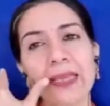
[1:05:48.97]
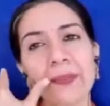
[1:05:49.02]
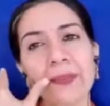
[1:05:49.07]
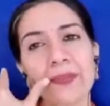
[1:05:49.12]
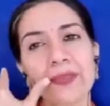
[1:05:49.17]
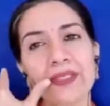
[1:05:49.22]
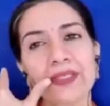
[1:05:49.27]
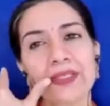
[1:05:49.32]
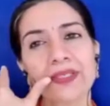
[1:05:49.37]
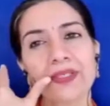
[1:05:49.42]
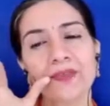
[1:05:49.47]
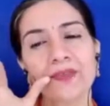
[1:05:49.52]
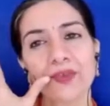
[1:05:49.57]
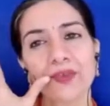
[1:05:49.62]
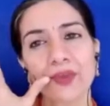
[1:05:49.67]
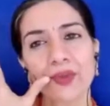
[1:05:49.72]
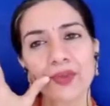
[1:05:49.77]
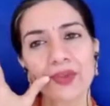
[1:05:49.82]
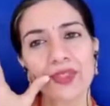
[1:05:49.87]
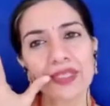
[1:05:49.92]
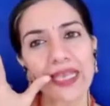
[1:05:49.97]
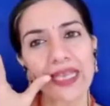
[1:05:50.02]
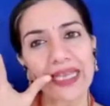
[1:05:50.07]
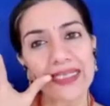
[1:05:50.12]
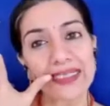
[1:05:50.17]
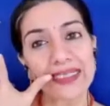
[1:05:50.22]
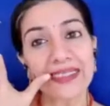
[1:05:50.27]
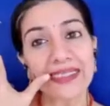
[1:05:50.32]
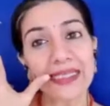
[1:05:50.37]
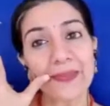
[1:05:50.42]
kept the flute
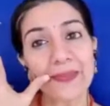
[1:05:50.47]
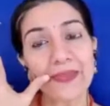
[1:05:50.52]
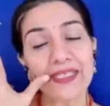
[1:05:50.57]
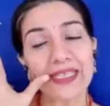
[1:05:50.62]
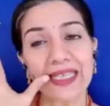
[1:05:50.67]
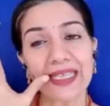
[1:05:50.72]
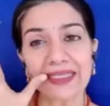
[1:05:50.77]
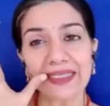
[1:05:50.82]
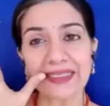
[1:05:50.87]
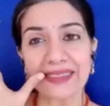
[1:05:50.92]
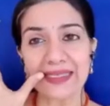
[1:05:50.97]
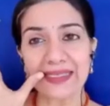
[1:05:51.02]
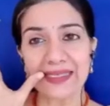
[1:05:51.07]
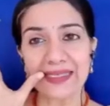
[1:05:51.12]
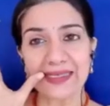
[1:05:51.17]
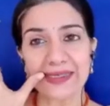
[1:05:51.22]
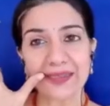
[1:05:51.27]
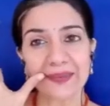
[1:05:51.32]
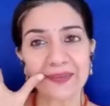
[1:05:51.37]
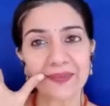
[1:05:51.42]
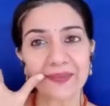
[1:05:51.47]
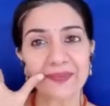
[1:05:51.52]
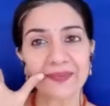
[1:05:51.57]
at his lips like this,